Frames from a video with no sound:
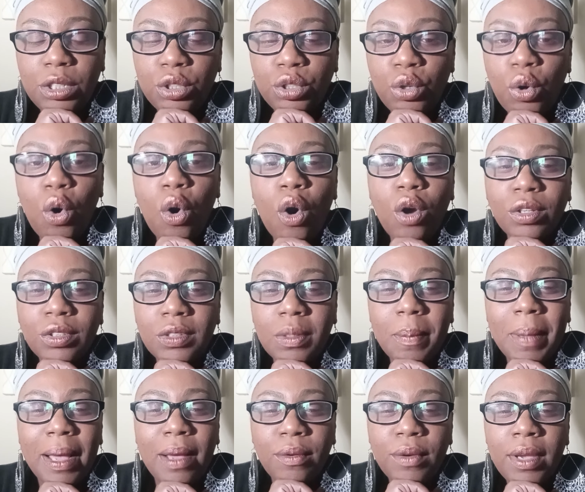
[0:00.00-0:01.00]
talks
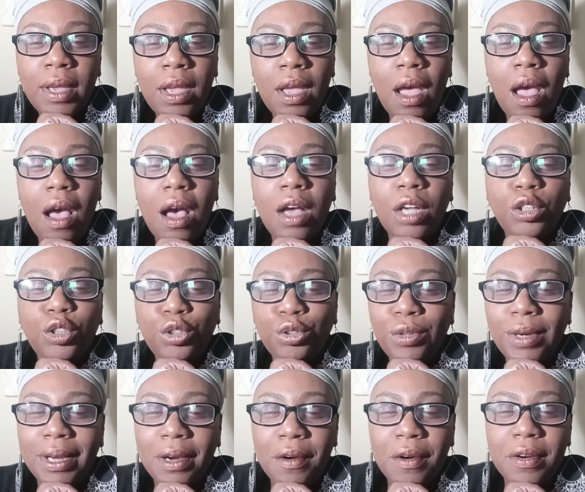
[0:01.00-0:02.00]
about
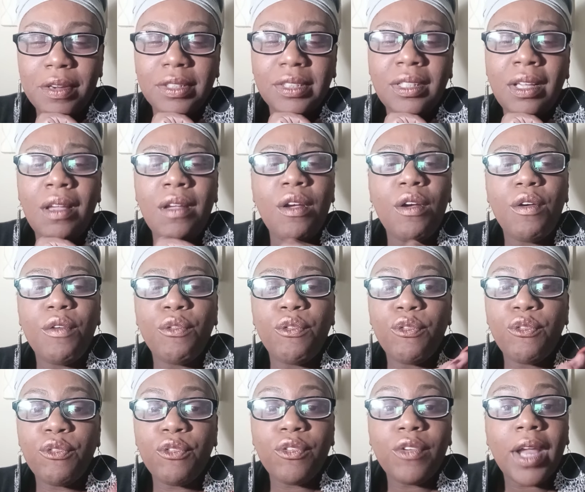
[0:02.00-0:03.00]
triggers,
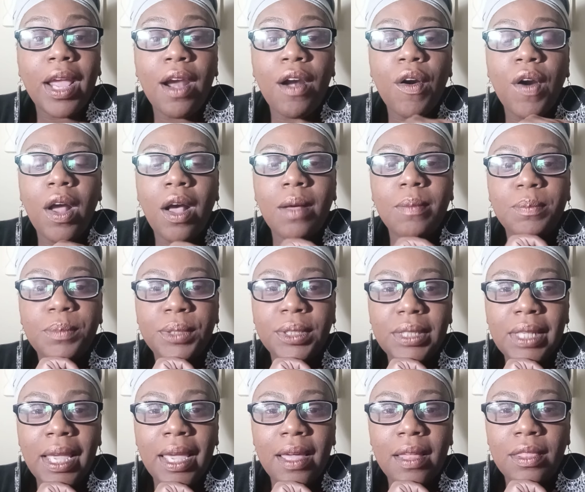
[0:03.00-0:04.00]

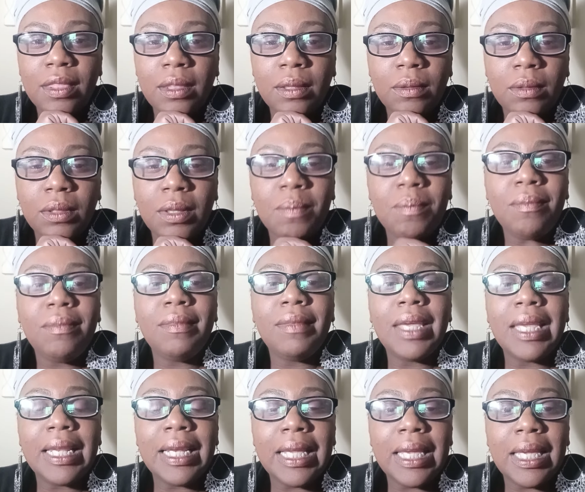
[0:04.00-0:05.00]
flare-ups, and the
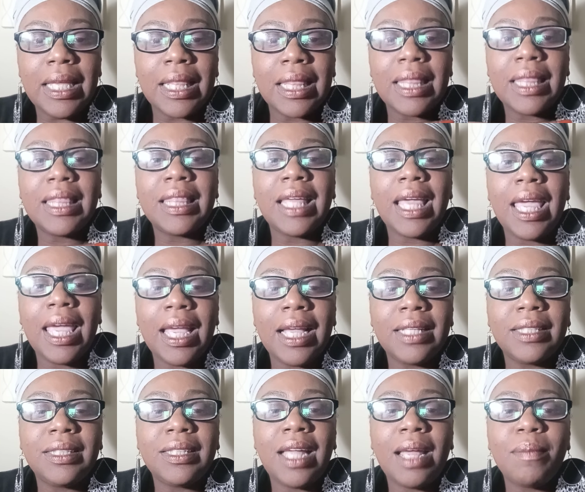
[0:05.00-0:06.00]
many
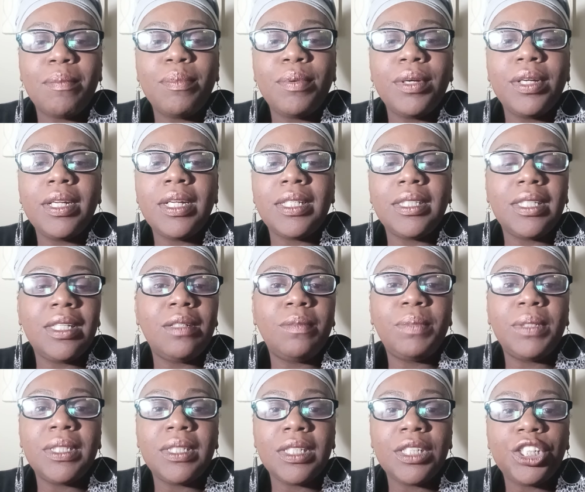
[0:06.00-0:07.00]
things that put us in a
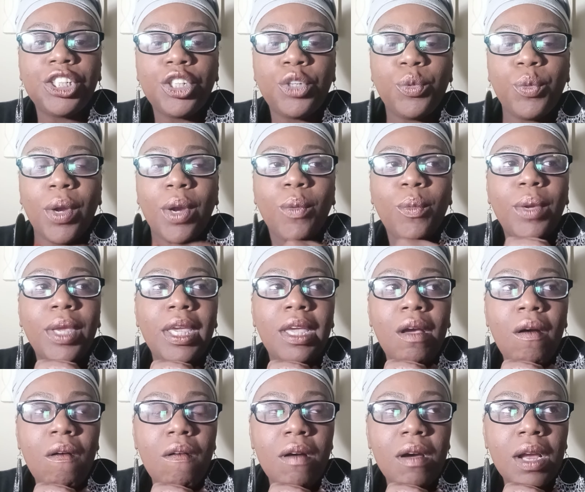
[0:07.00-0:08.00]
position where we
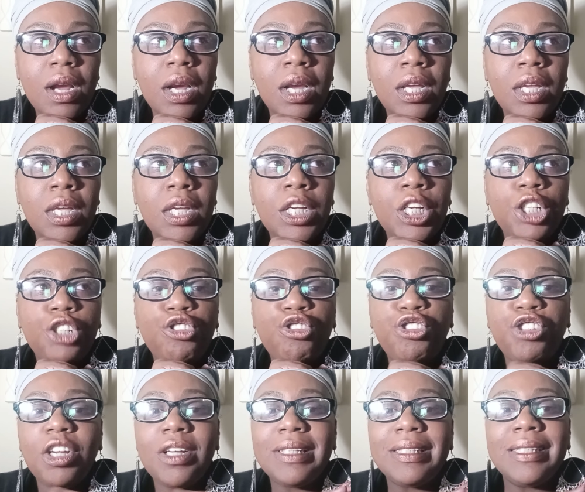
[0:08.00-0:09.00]
are
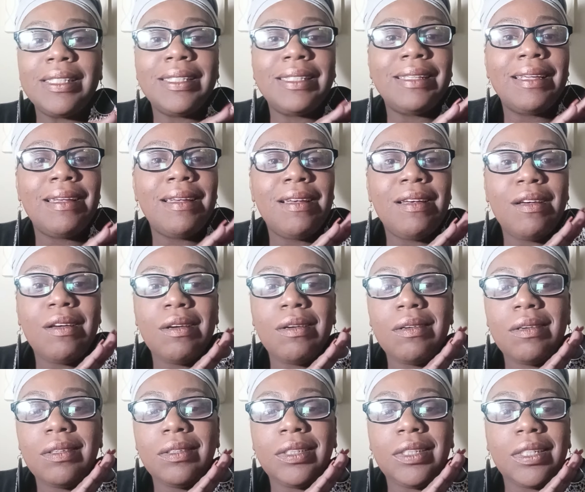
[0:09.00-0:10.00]
just
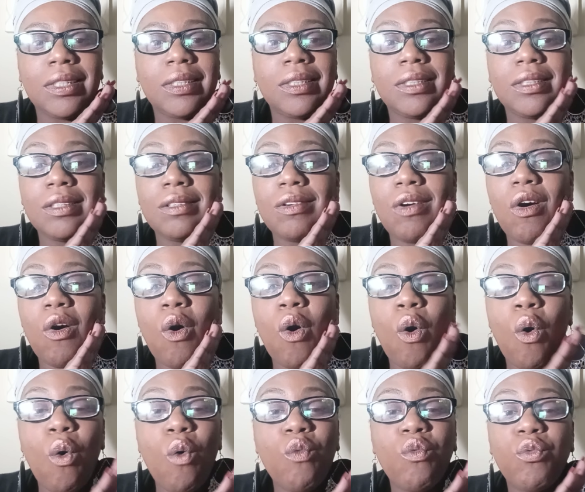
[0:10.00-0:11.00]
just
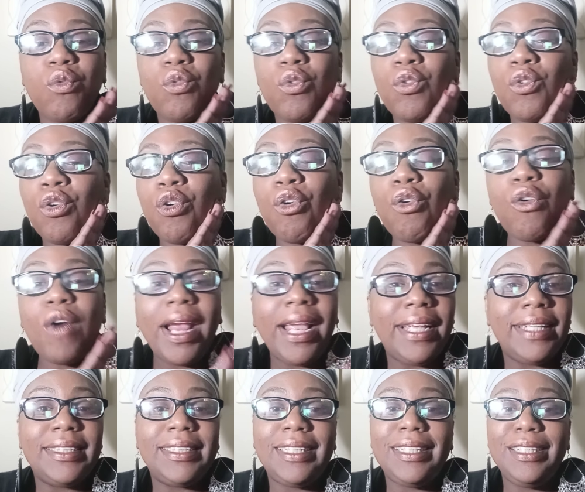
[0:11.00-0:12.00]
over
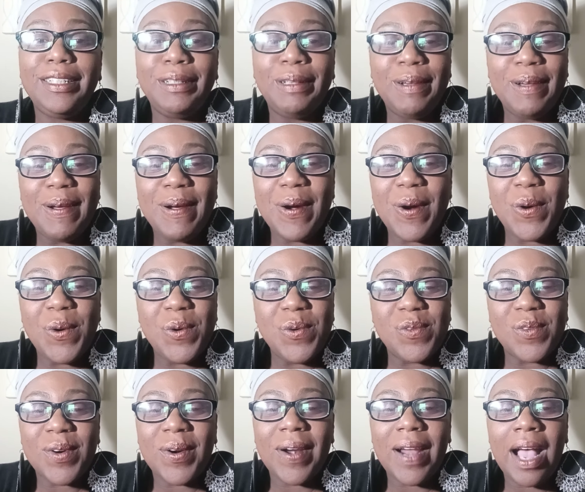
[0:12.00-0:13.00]
crazy
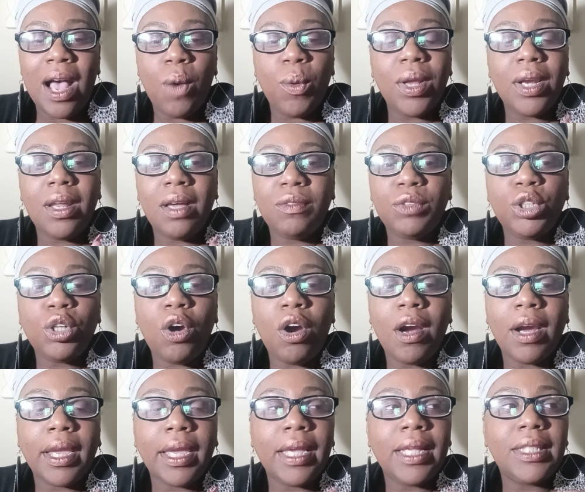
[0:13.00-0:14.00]
over our love
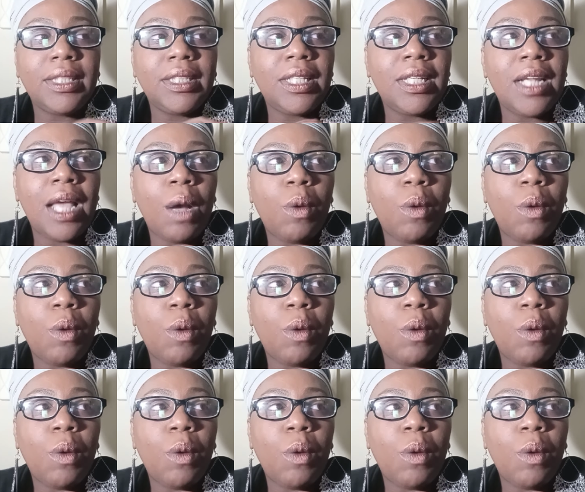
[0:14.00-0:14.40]
targets and